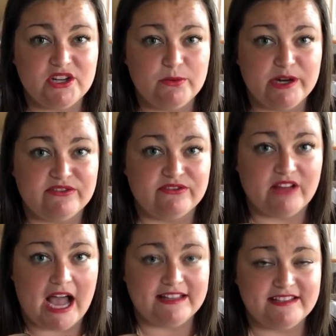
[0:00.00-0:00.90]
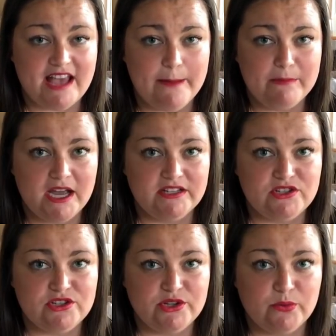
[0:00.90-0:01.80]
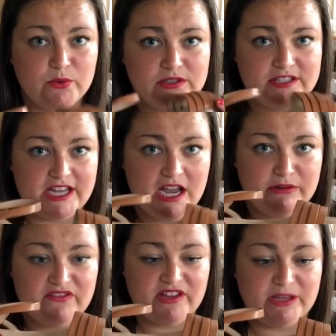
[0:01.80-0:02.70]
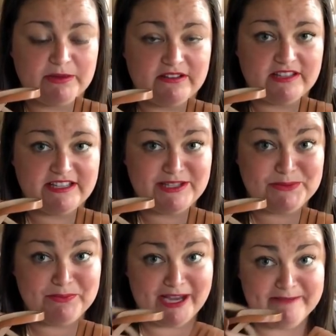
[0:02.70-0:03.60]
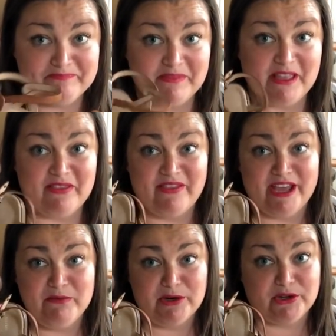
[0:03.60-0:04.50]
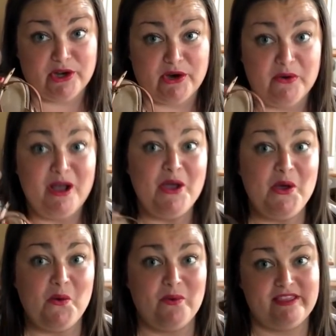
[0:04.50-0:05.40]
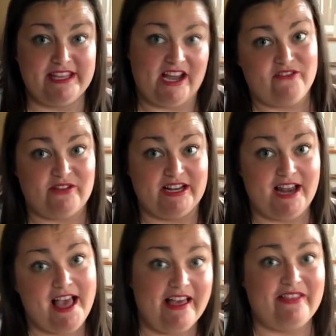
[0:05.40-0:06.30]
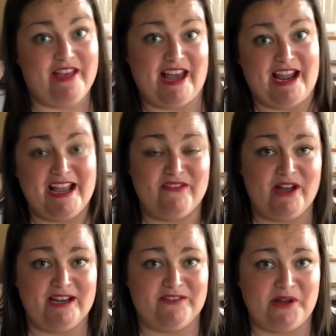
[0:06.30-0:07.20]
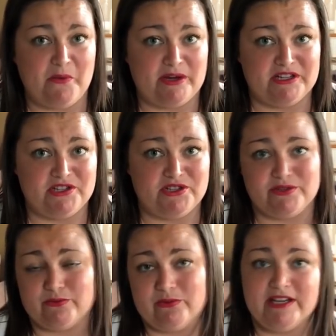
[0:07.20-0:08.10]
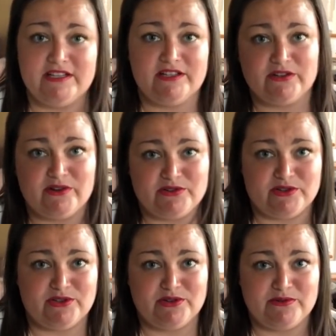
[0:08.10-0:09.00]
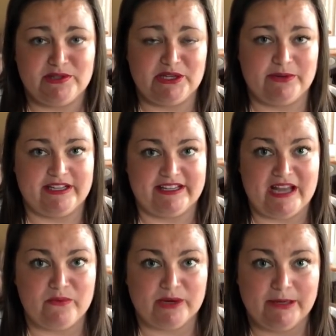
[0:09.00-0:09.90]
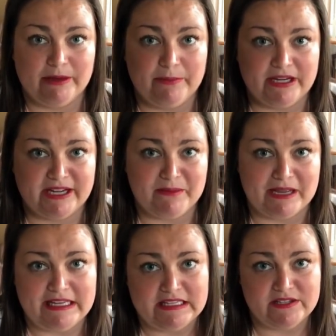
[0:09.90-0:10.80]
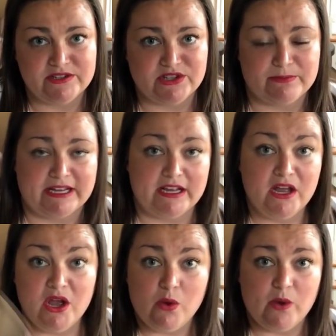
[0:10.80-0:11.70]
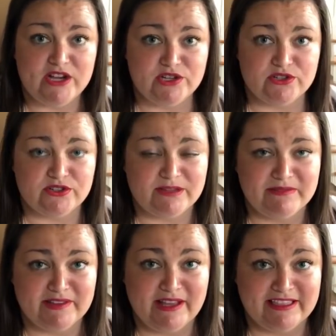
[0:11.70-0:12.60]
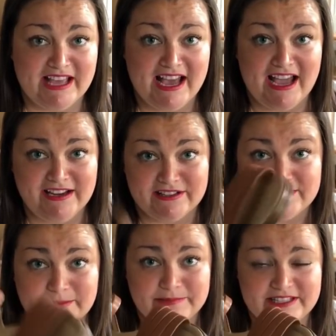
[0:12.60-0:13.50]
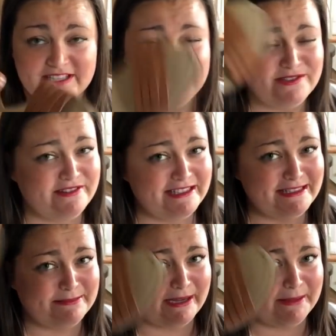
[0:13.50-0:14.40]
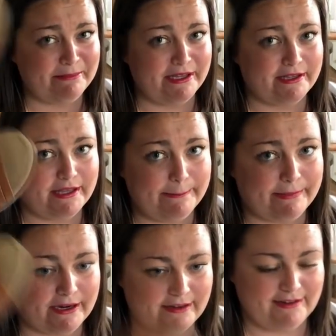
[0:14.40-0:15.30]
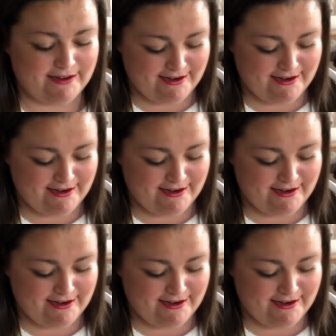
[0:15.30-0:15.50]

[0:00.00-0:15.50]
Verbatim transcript: to wear flats that much, so we'll see how I feel about these, but they would go with the outfit that I have on if I wanted to just run to the grocery store really quick and not worry about putting on my heels or my wedges or something like that. I could slip these on, so these might be a keeper.